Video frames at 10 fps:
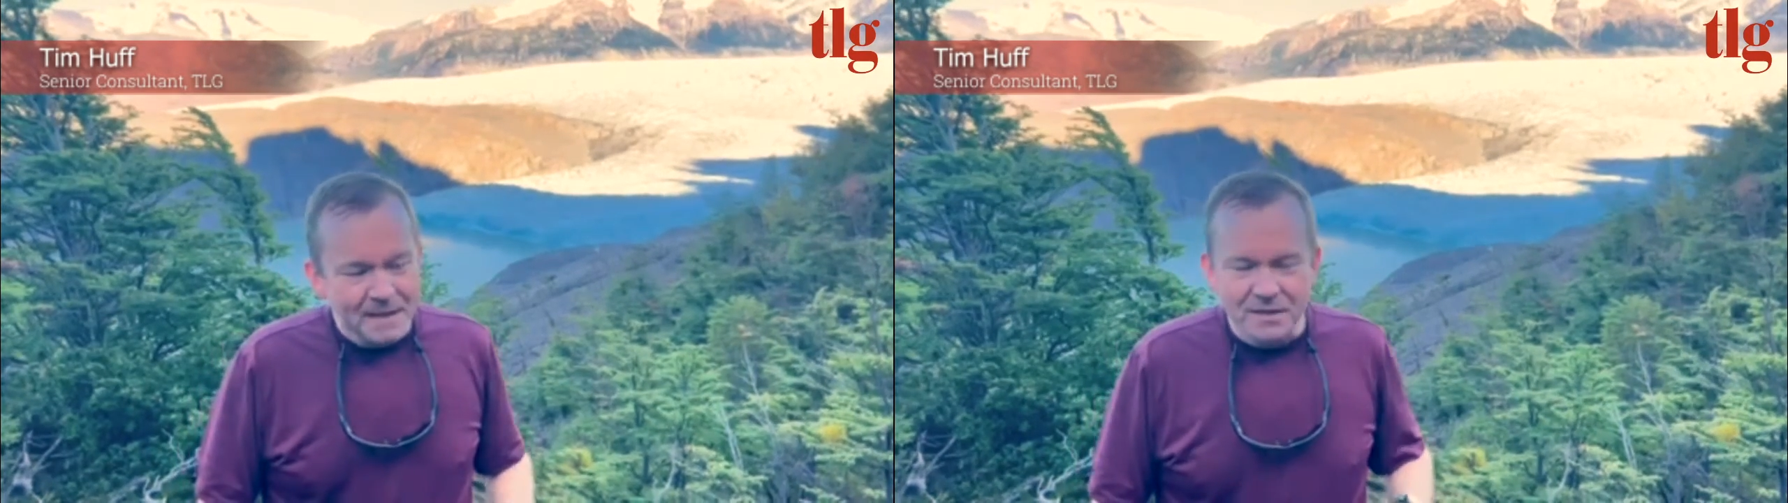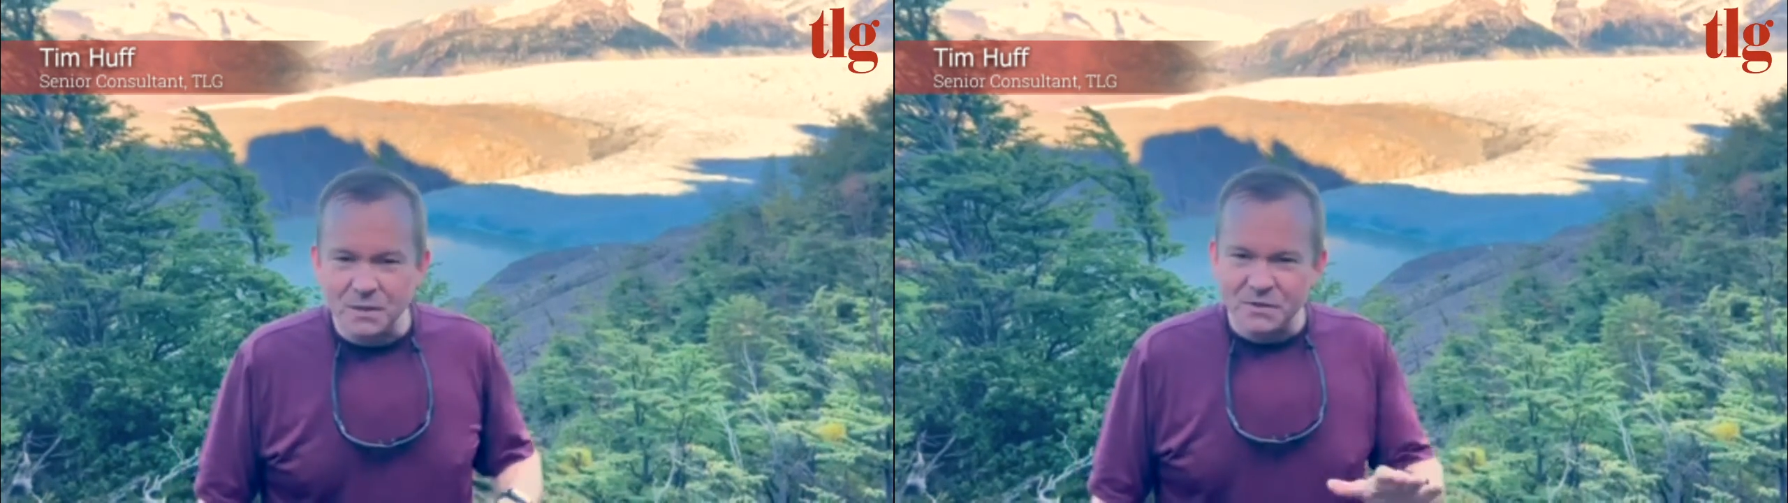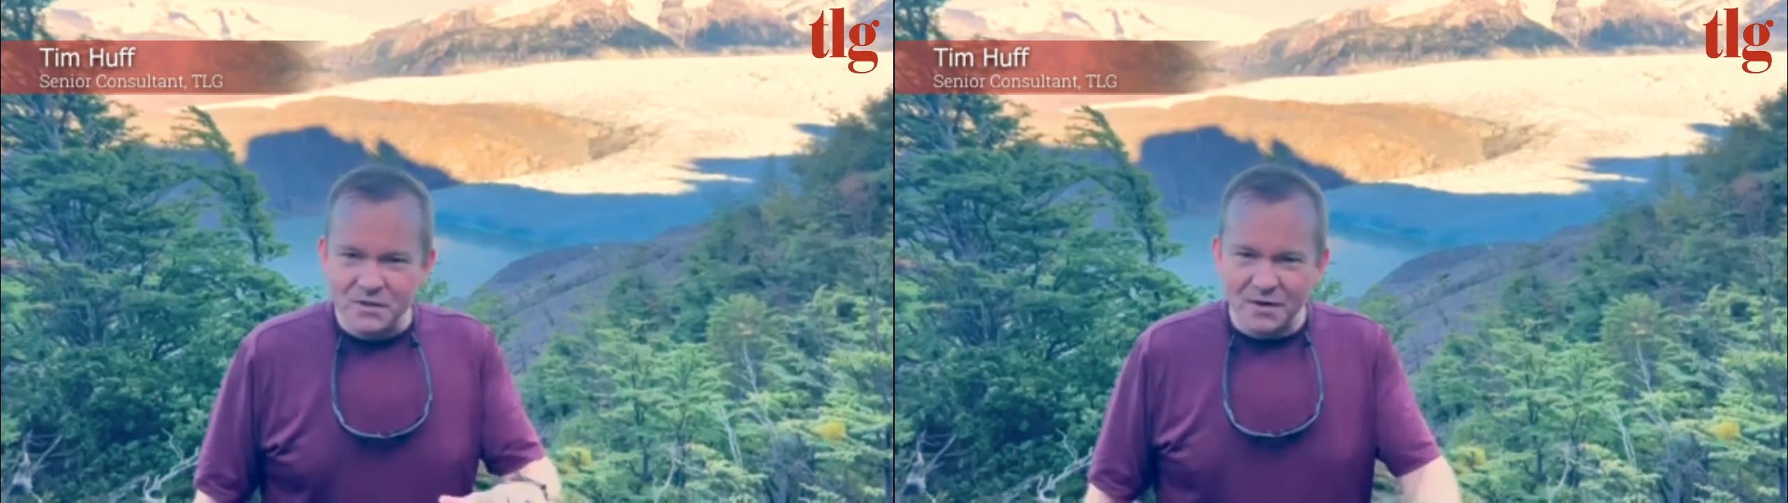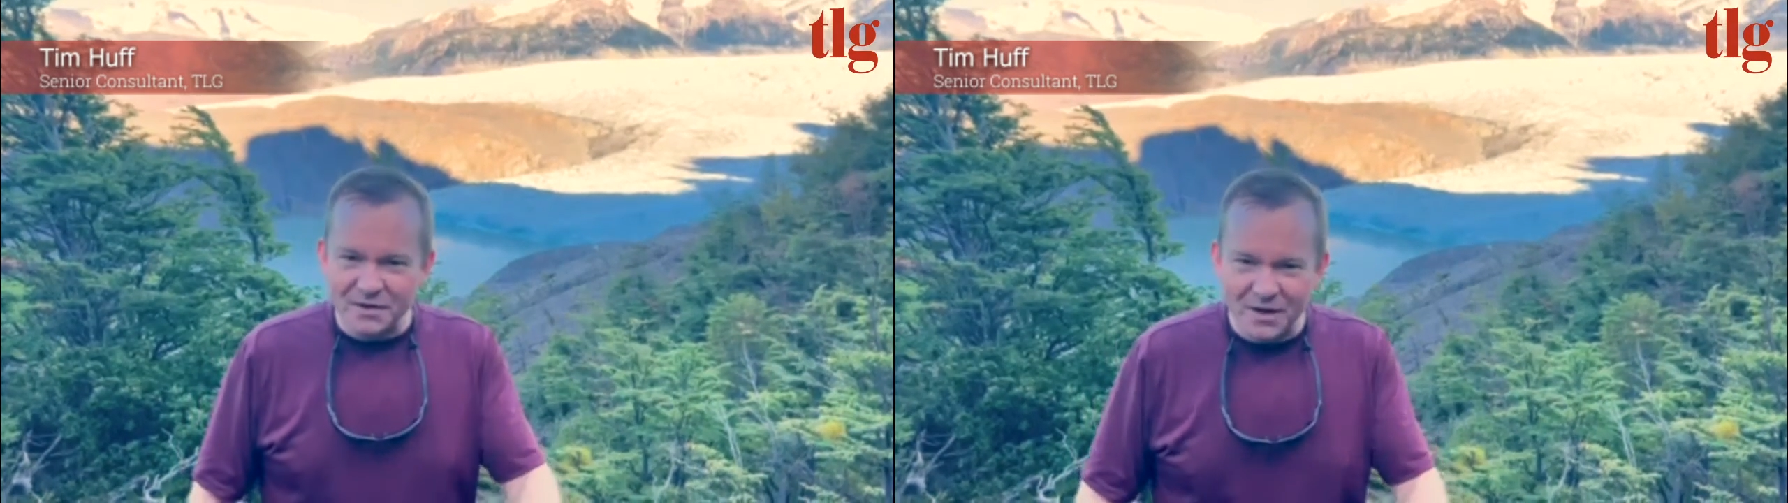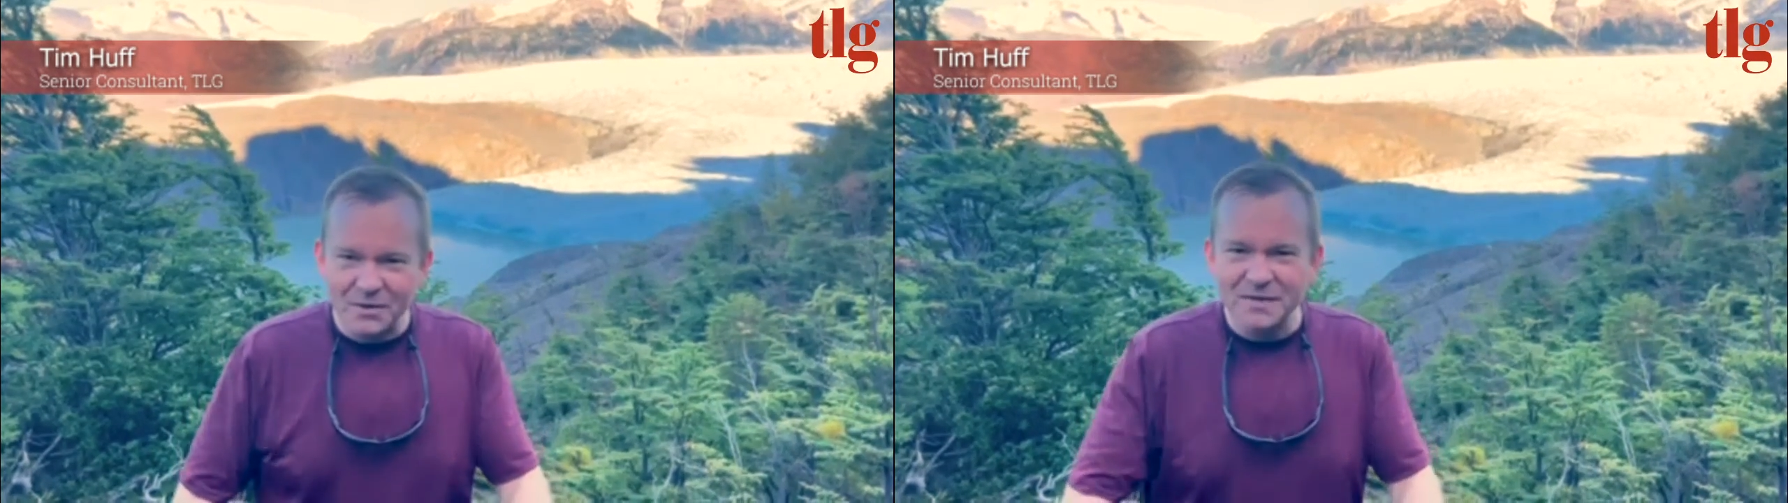So we started
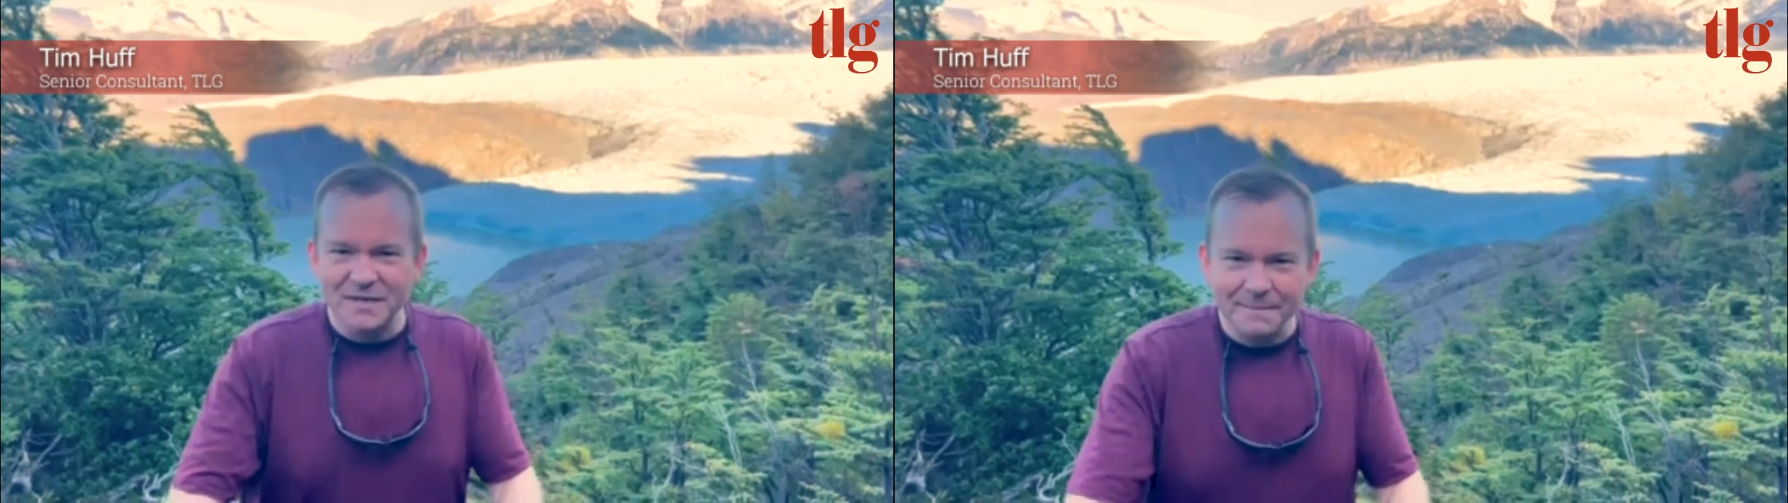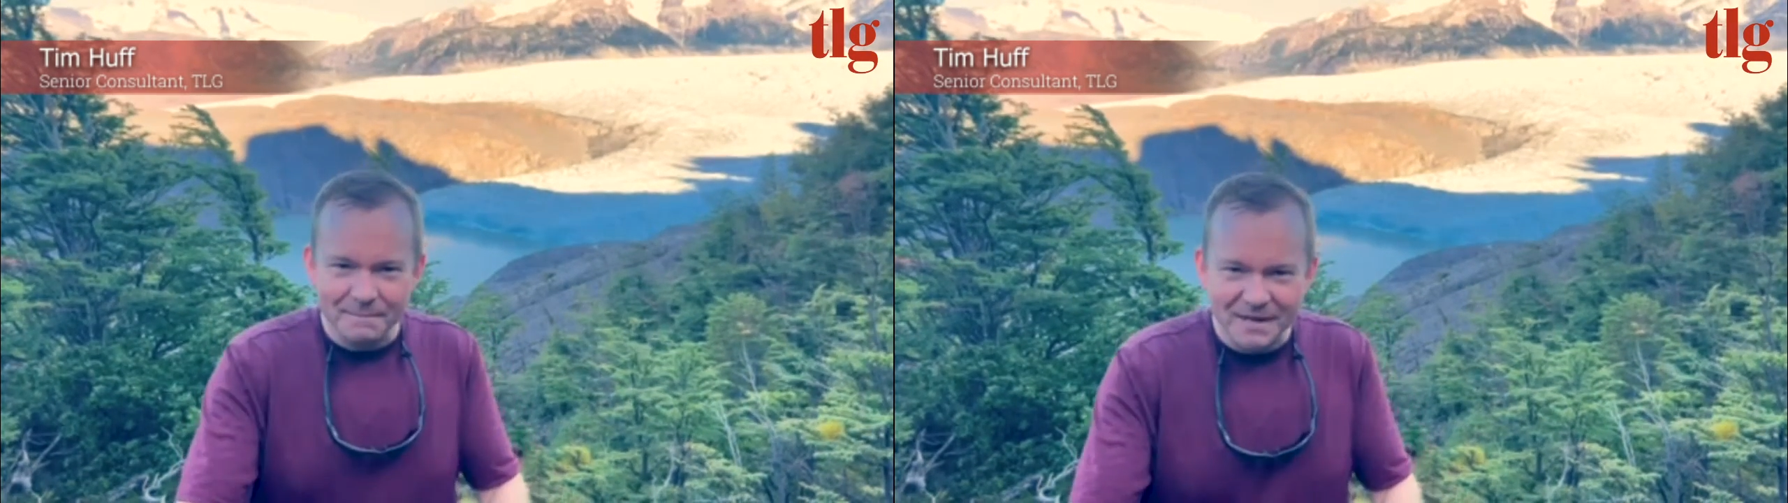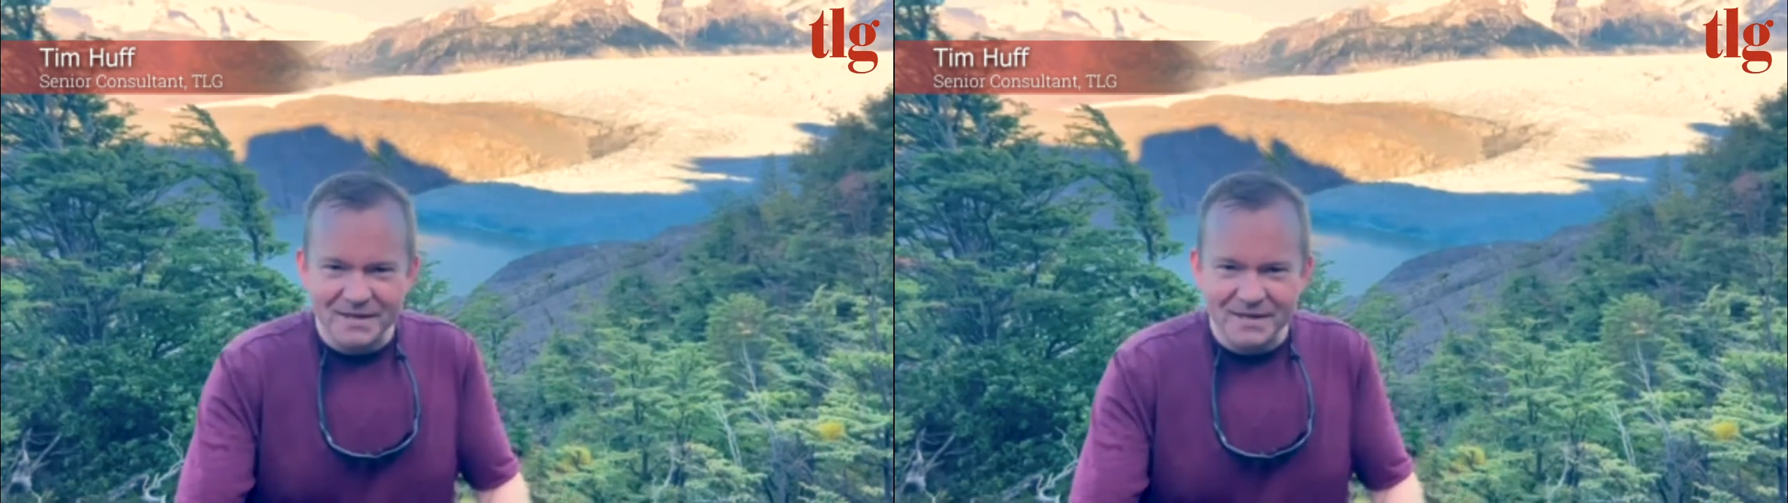to go step by